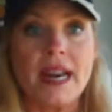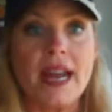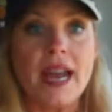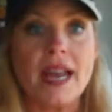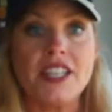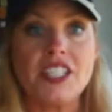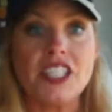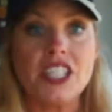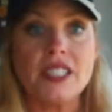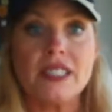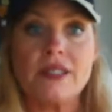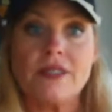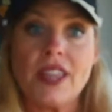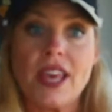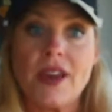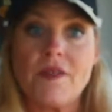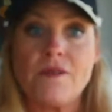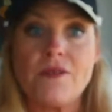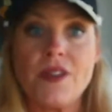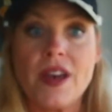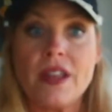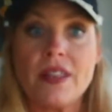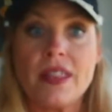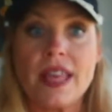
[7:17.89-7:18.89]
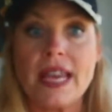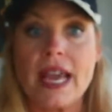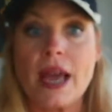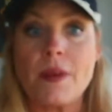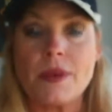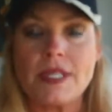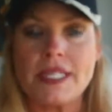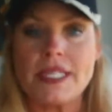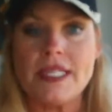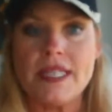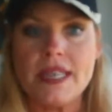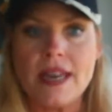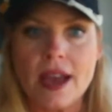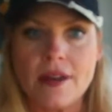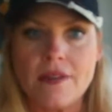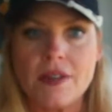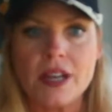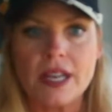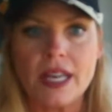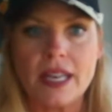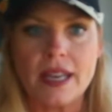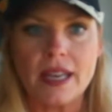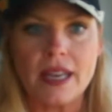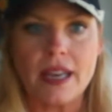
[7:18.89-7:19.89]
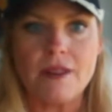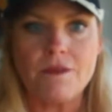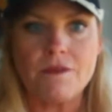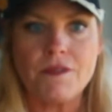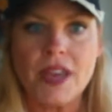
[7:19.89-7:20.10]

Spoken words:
and I just felt like I was never going to get